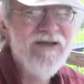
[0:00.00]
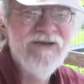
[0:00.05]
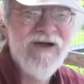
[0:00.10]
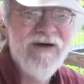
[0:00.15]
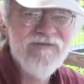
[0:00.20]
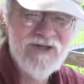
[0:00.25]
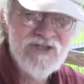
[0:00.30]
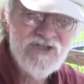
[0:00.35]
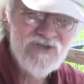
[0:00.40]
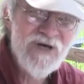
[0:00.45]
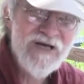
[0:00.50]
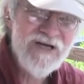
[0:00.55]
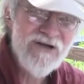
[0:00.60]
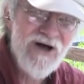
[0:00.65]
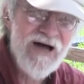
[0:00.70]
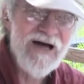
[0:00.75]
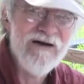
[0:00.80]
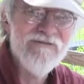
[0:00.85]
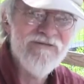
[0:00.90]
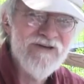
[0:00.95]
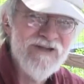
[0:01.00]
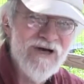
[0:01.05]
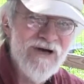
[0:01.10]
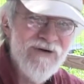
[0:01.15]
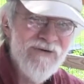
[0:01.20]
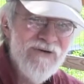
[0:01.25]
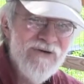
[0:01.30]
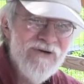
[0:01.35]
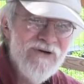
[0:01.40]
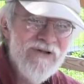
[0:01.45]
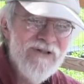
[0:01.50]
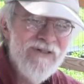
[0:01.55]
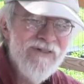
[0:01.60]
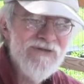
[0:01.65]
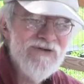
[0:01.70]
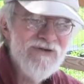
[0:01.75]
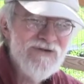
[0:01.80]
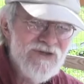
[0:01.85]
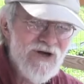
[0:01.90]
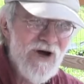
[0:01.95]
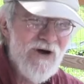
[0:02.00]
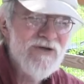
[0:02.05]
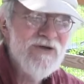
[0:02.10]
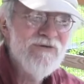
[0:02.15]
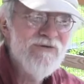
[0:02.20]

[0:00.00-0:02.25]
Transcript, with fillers: You have to trade off. You know, you don't.